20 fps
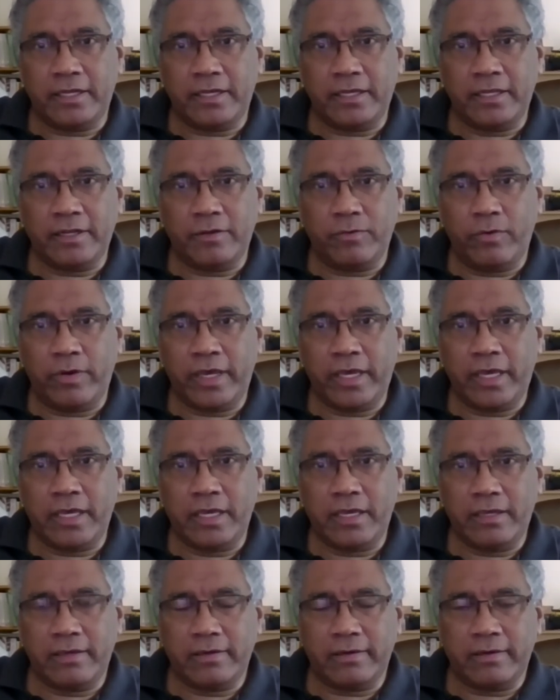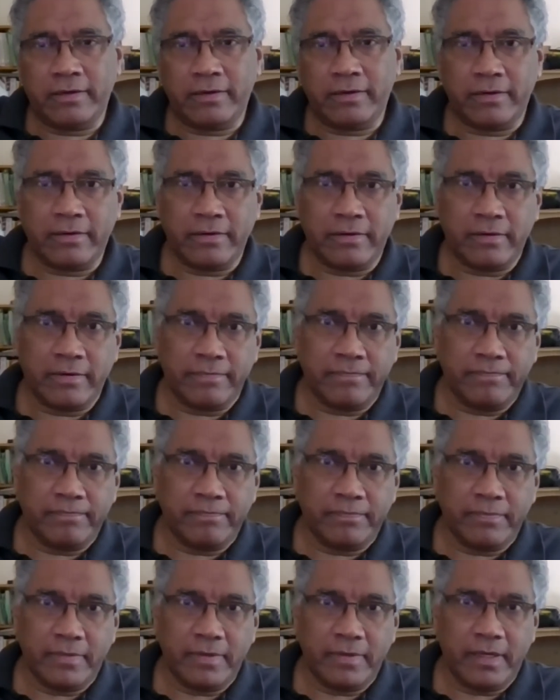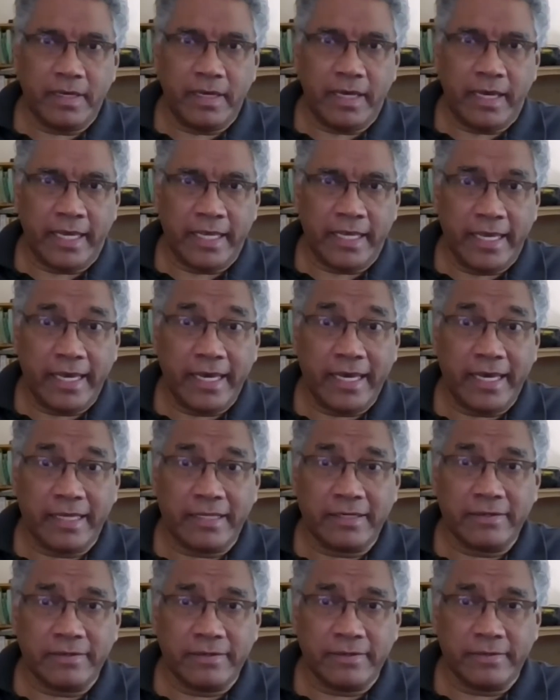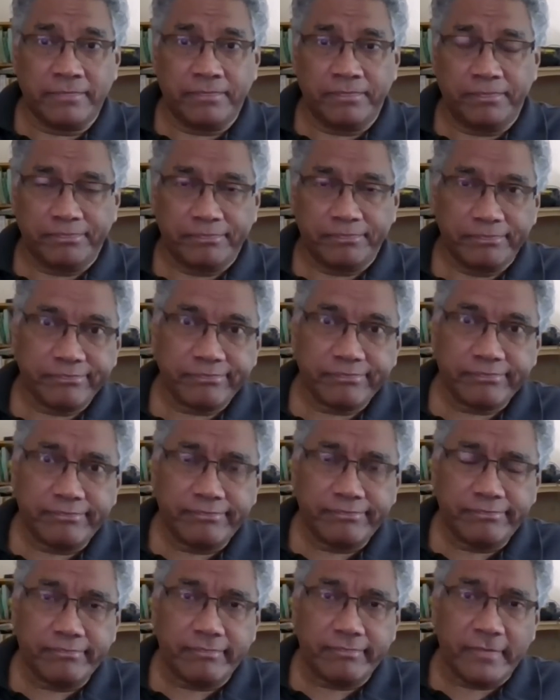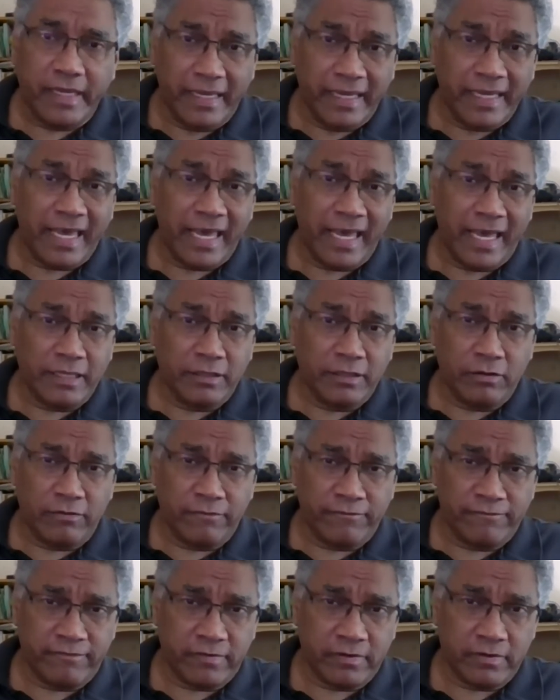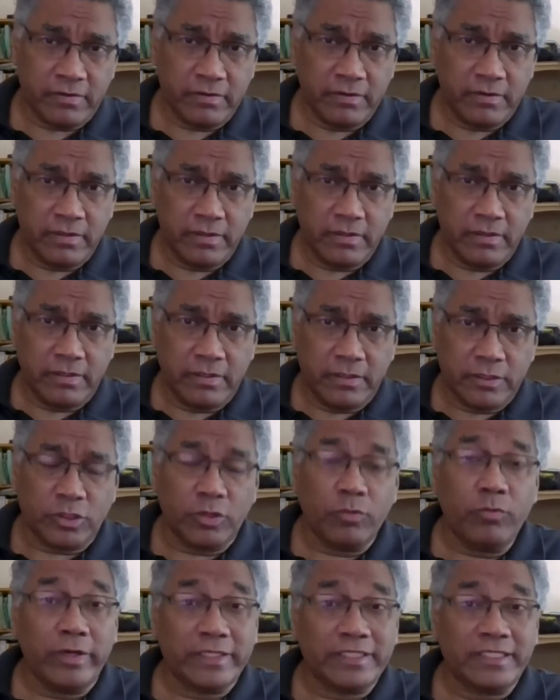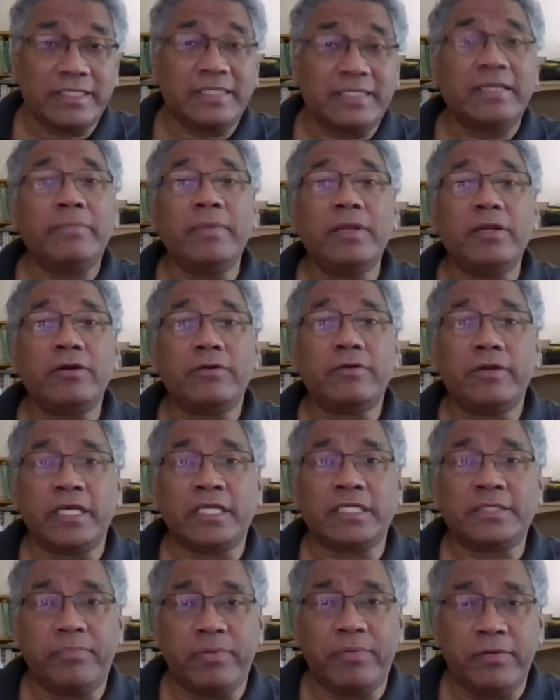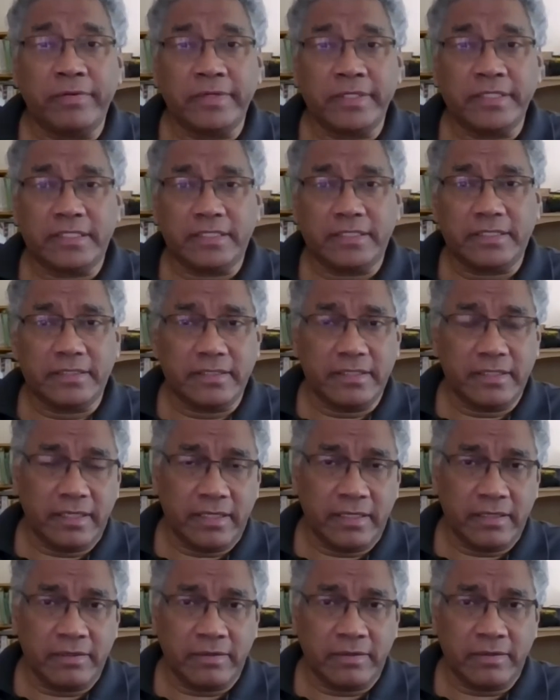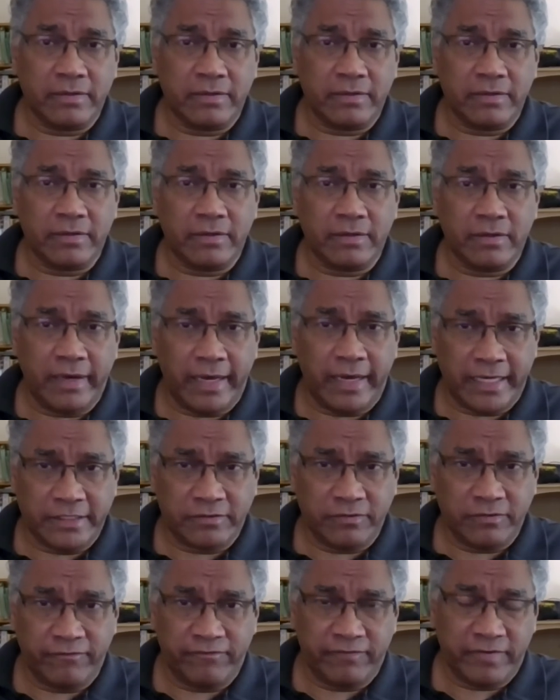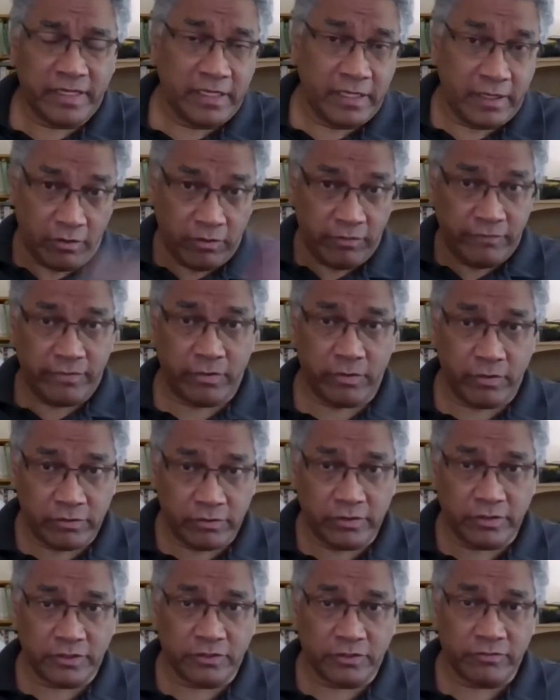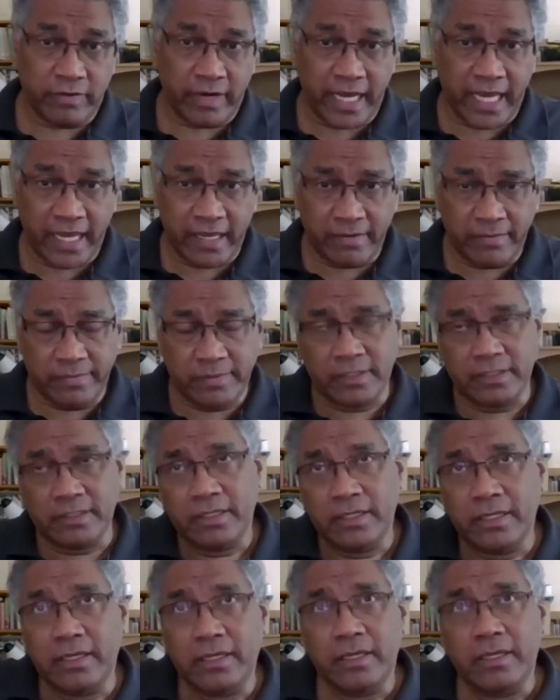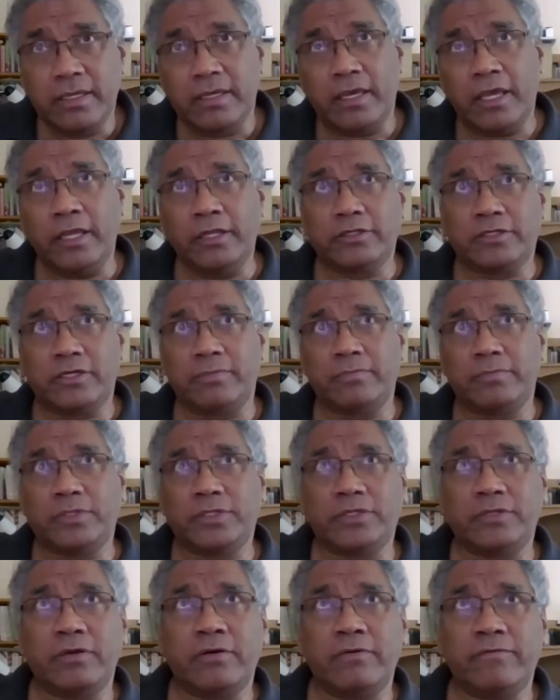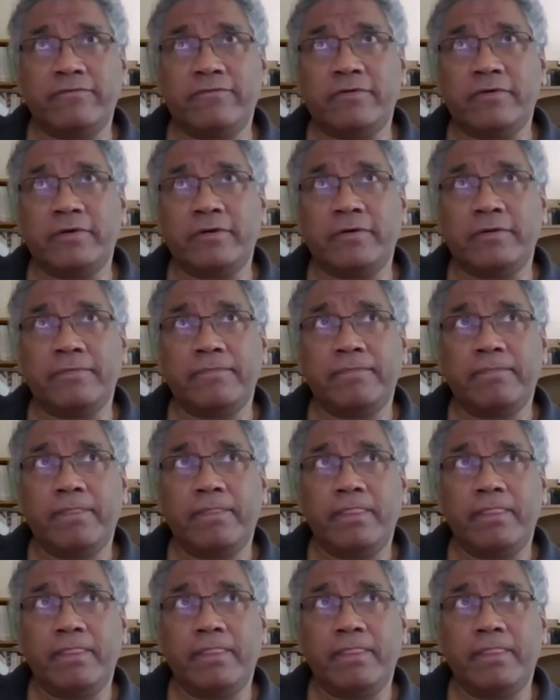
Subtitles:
In a way, I had a kind of somewhat similar experience as Ofelia overall described, in terms of